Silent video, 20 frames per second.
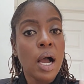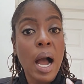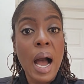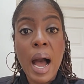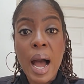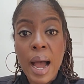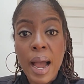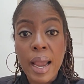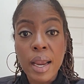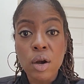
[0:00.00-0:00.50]

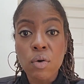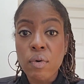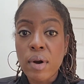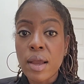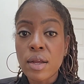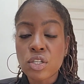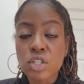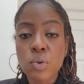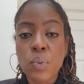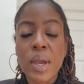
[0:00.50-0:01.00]
I
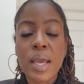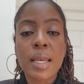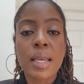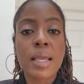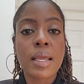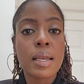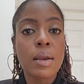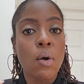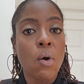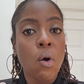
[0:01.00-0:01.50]

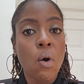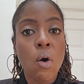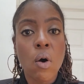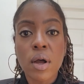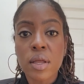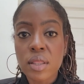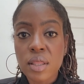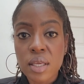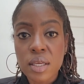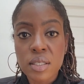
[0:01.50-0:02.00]
graduated
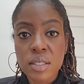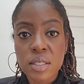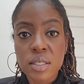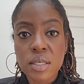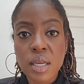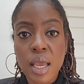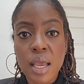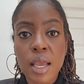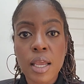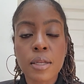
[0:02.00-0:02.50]
on this
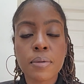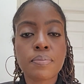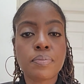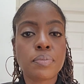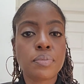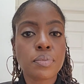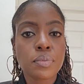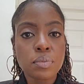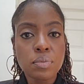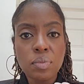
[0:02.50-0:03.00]
date,
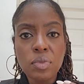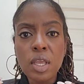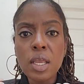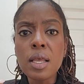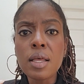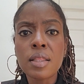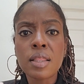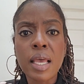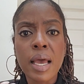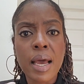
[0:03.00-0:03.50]

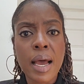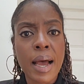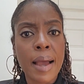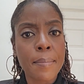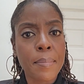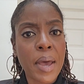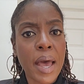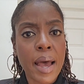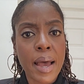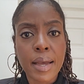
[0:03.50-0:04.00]
that
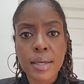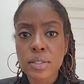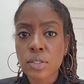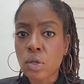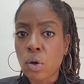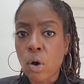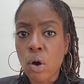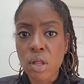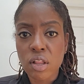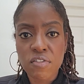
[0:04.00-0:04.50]
I passed
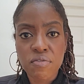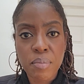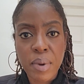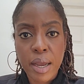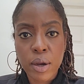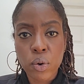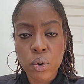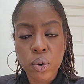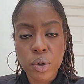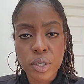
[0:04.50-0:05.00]
all of
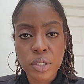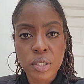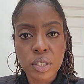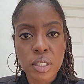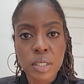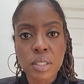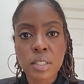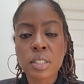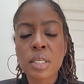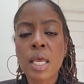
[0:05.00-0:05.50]
my
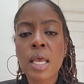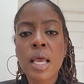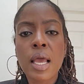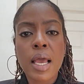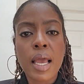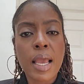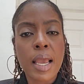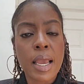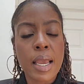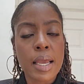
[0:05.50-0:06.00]
courses,
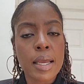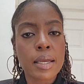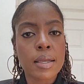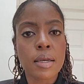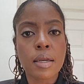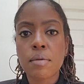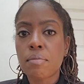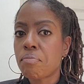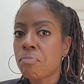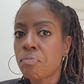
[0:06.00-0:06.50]

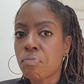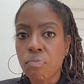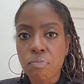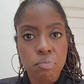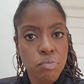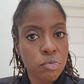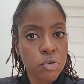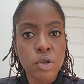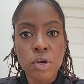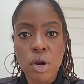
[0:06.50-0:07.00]
and
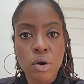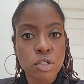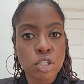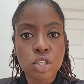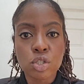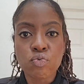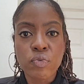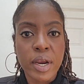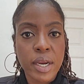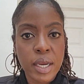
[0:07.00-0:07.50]

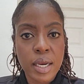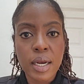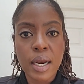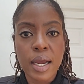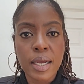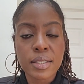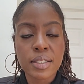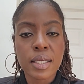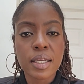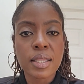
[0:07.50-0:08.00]
just
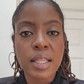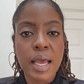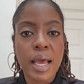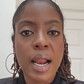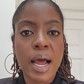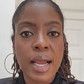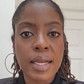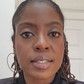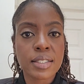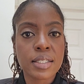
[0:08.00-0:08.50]
recognizing that
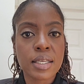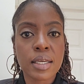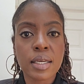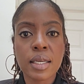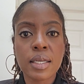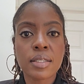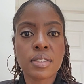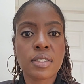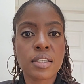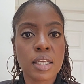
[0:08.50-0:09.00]
I did
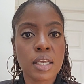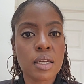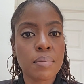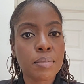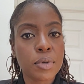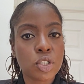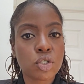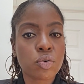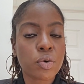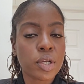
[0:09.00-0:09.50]
indeed
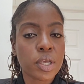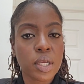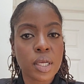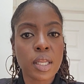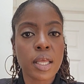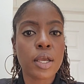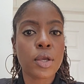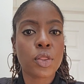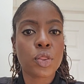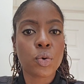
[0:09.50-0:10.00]

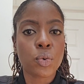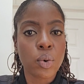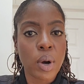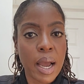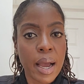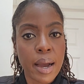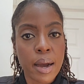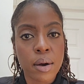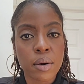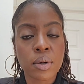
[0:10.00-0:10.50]
matriculate
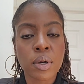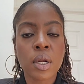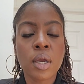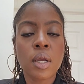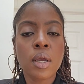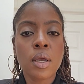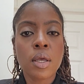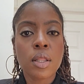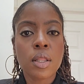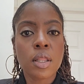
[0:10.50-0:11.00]
throughout
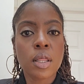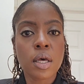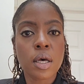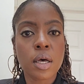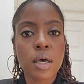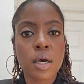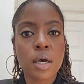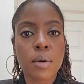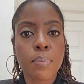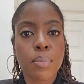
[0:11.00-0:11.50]

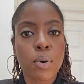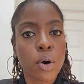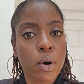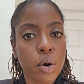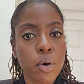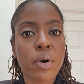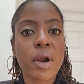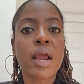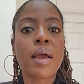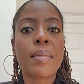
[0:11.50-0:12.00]
the
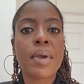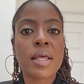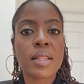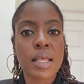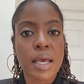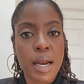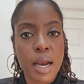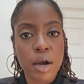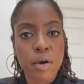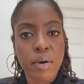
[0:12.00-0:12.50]
program and
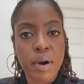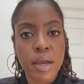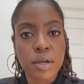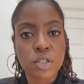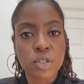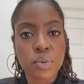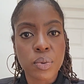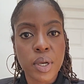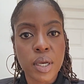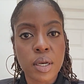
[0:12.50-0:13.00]
that I
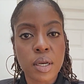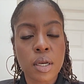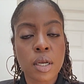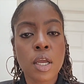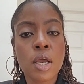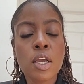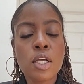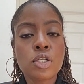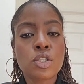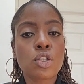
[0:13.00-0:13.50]
graduated.
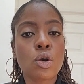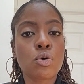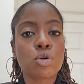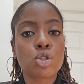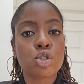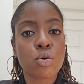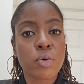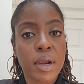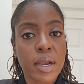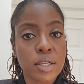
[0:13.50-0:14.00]
So
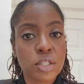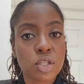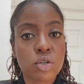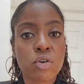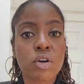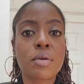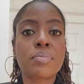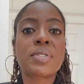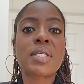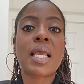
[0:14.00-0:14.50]

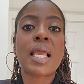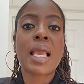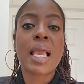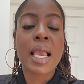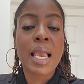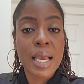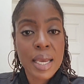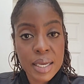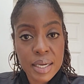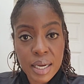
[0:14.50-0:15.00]
transcripts
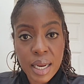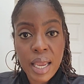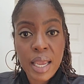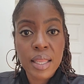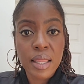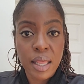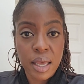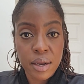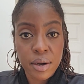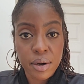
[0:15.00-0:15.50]
and a
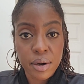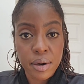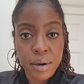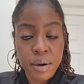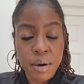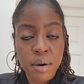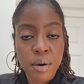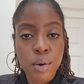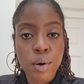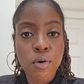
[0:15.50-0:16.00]

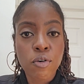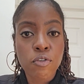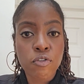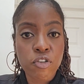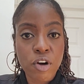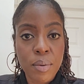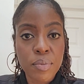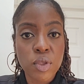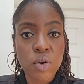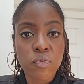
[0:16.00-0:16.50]
letter
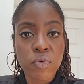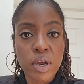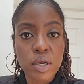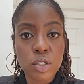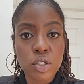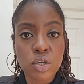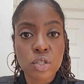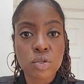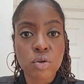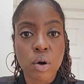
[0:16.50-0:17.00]
from the
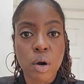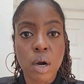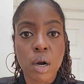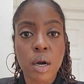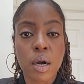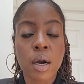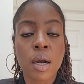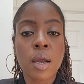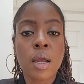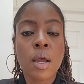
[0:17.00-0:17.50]

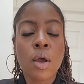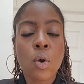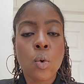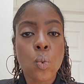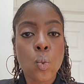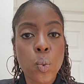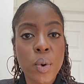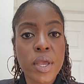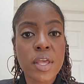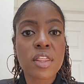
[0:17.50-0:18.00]
registrar
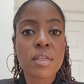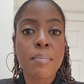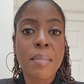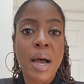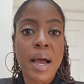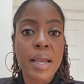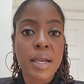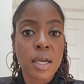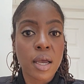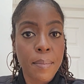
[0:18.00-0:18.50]
with
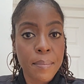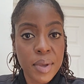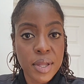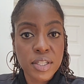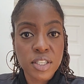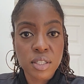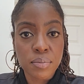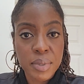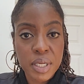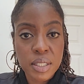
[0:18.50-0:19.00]
my
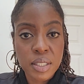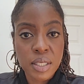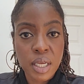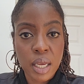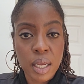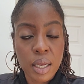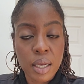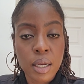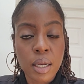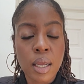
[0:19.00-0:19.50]
commencement
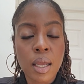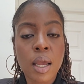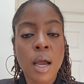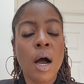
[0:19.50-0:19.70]
date.